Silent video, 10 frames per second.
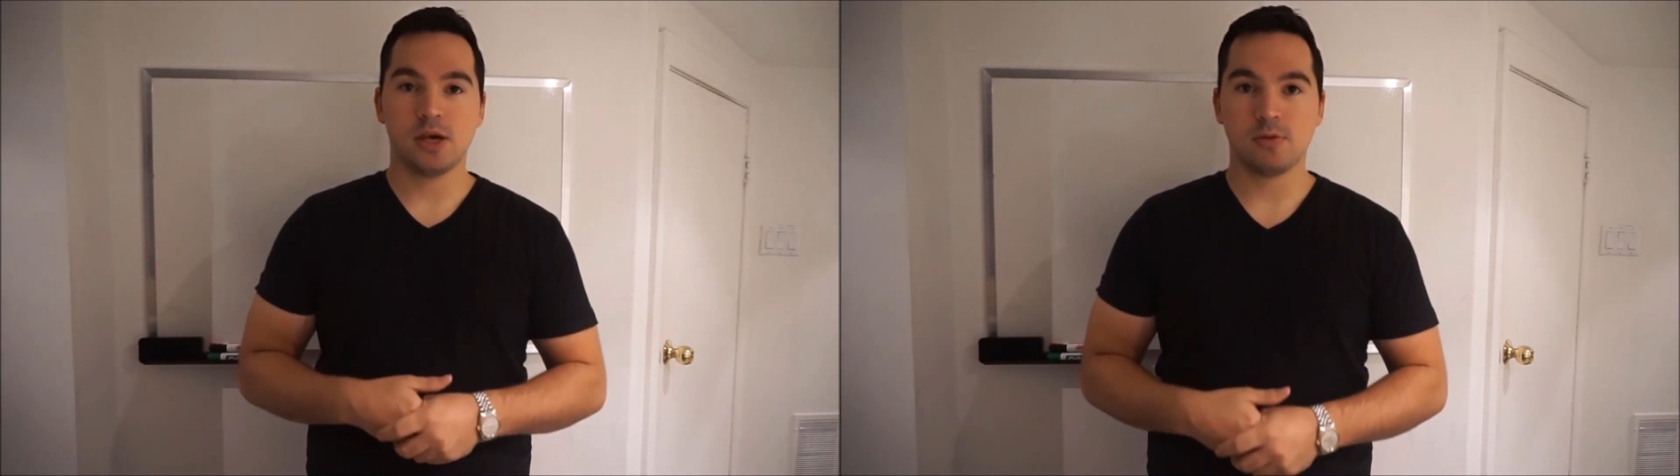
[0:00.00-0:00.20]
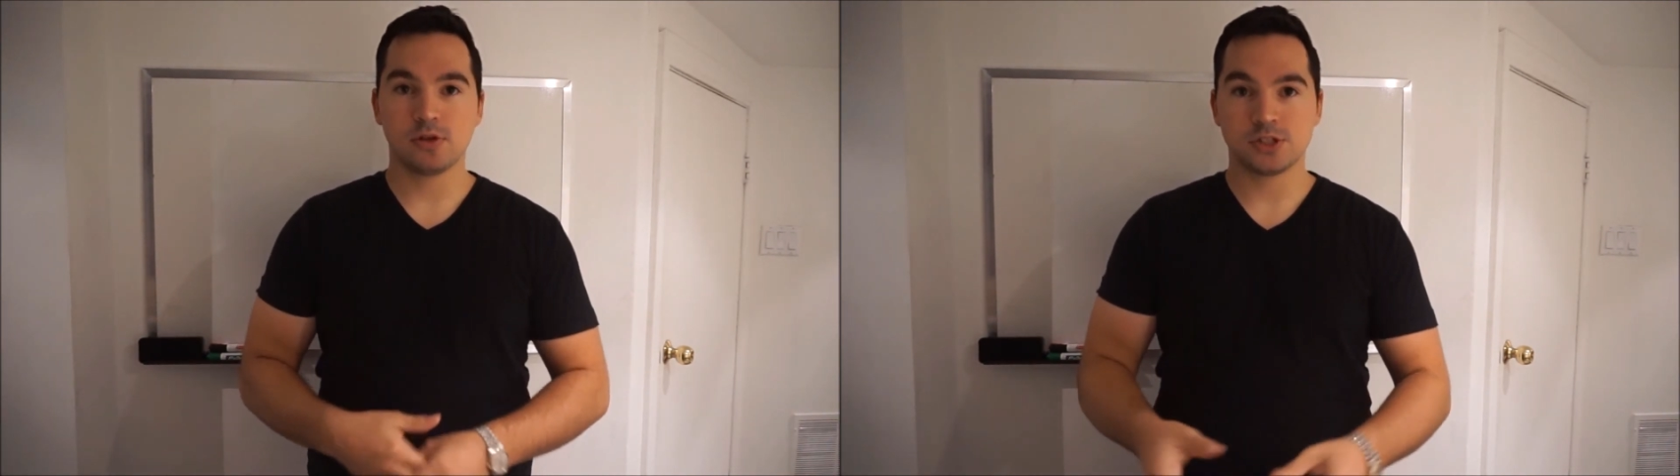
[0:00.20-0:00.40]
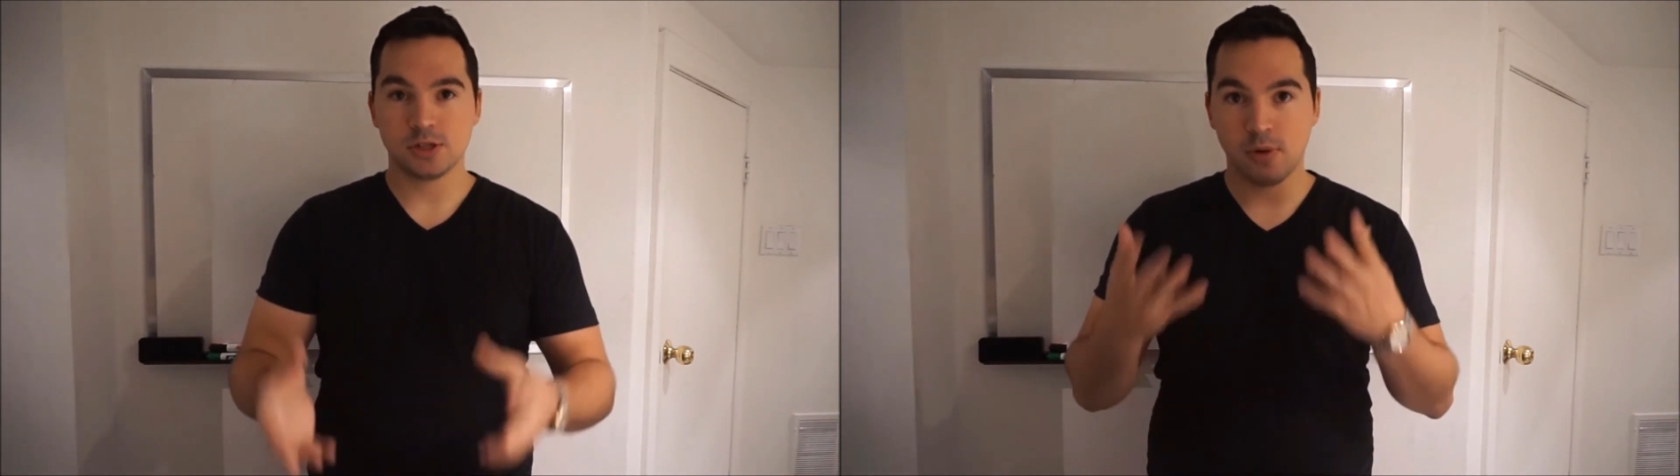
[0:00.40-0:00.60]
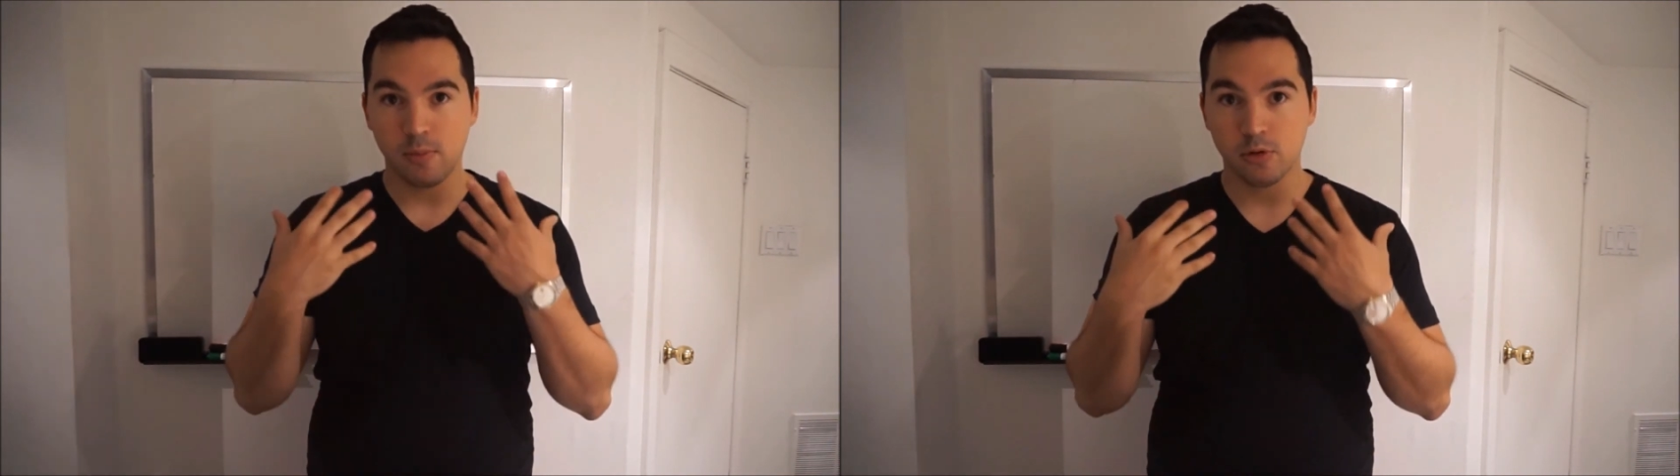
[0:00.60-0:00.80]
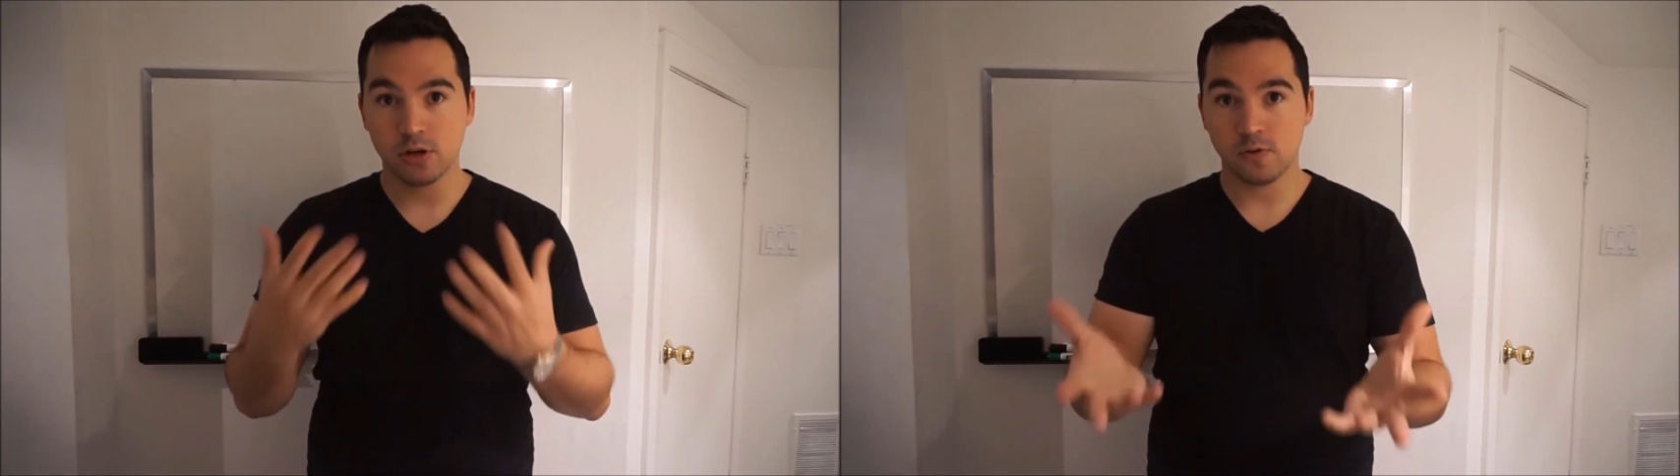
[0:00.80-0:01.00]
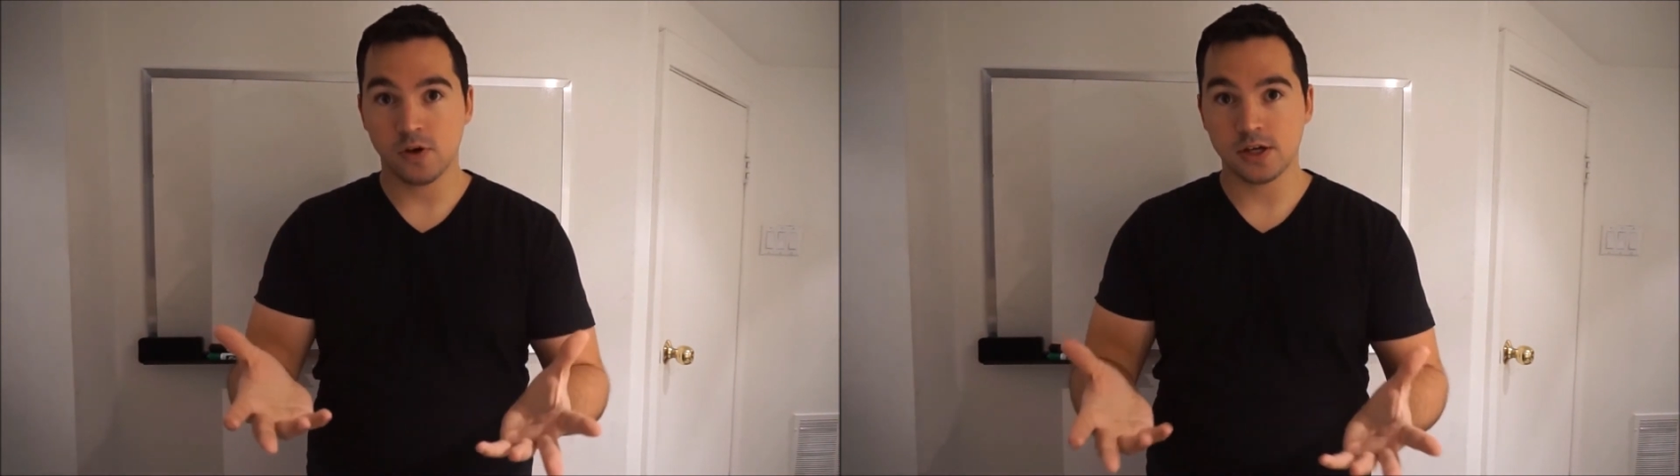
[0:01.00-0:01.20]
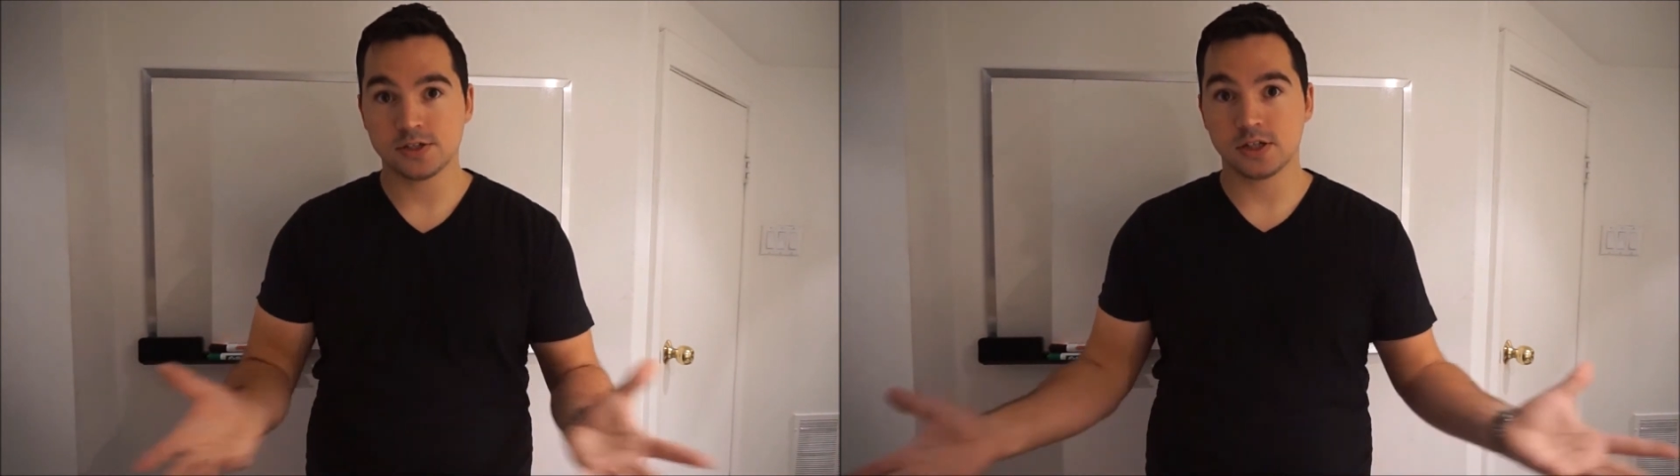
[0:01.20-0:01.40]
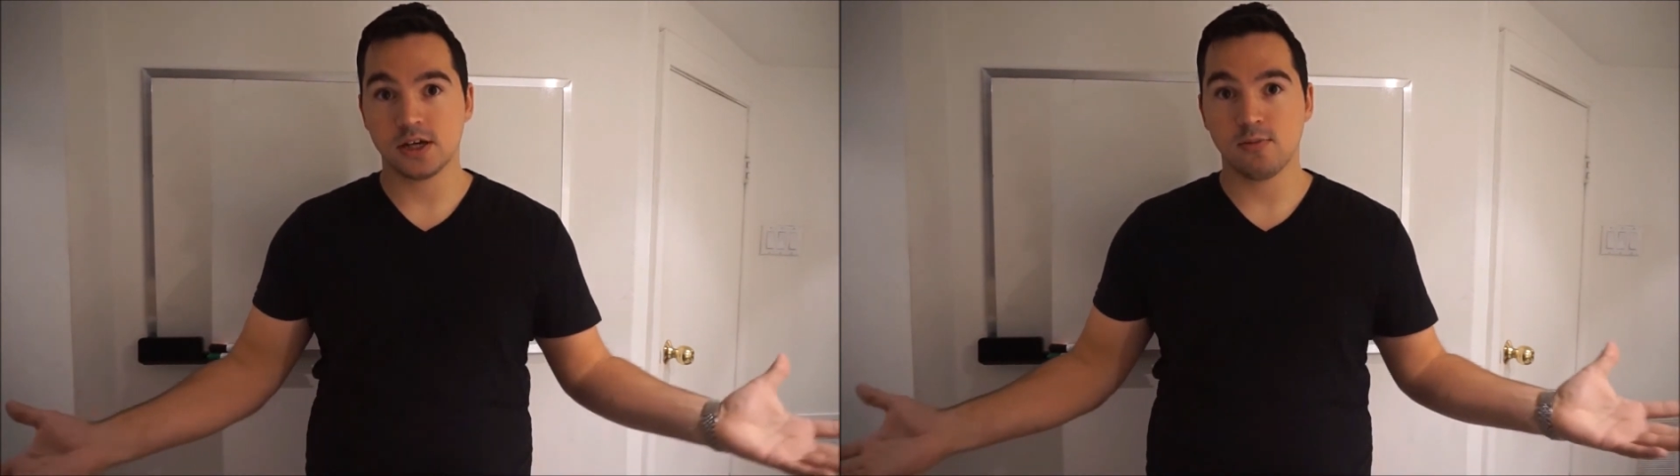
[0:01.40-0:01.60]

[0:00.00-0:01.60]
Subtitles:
able to see my pretty face and get